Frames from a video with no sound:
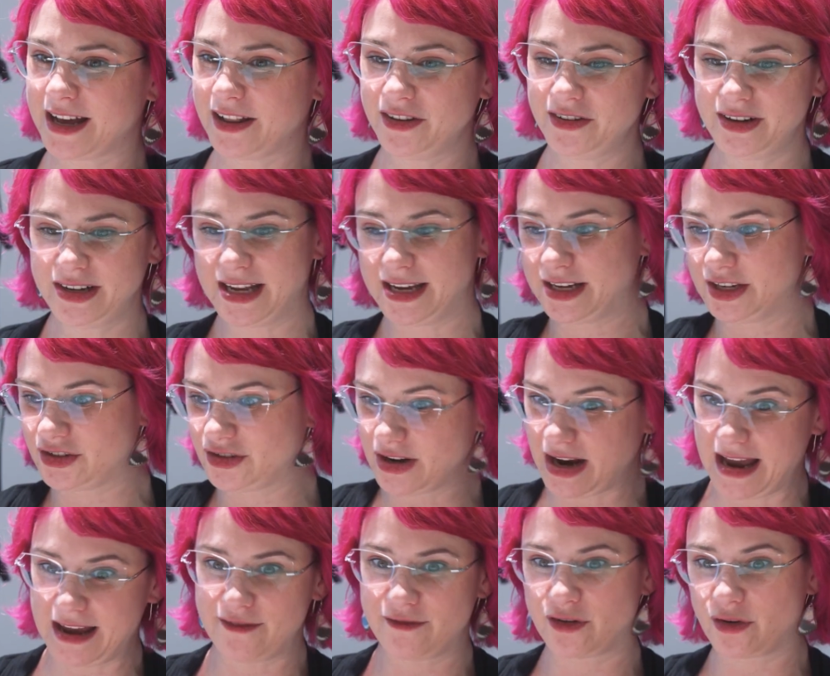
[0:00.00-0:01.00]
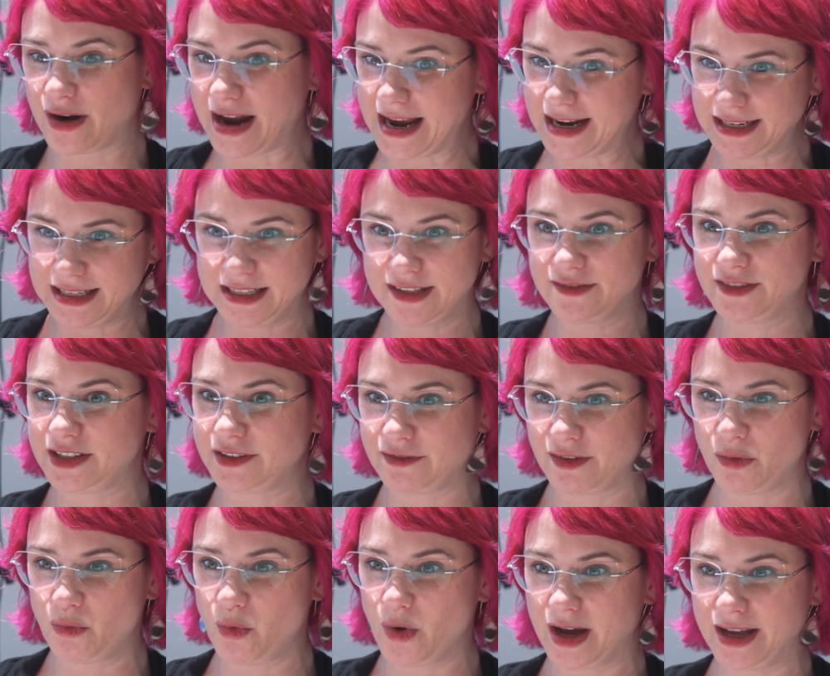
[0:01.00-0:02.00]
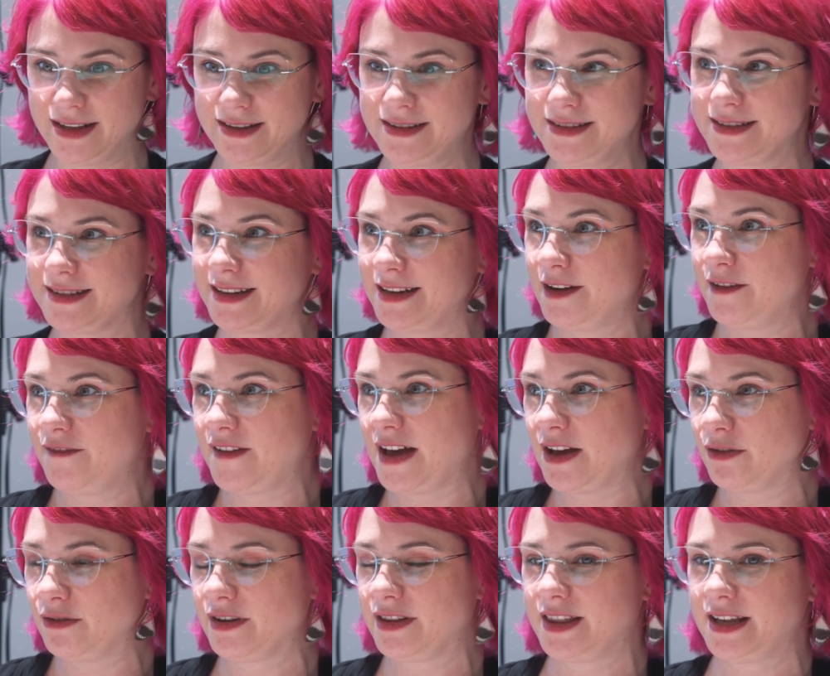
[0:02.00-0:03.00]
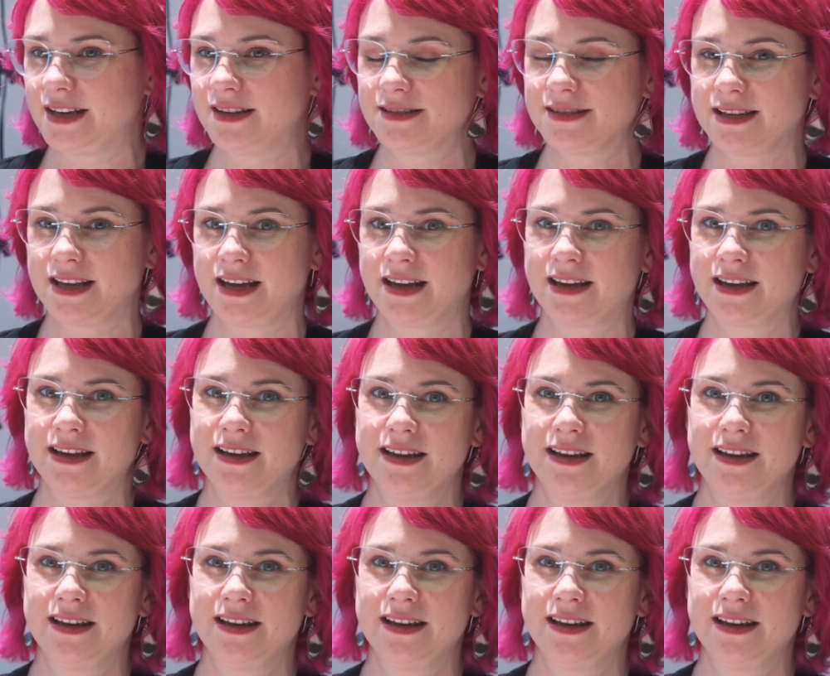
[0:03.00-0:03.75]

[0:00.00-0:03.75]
color, and I could try a variety of different ones, and I found things like,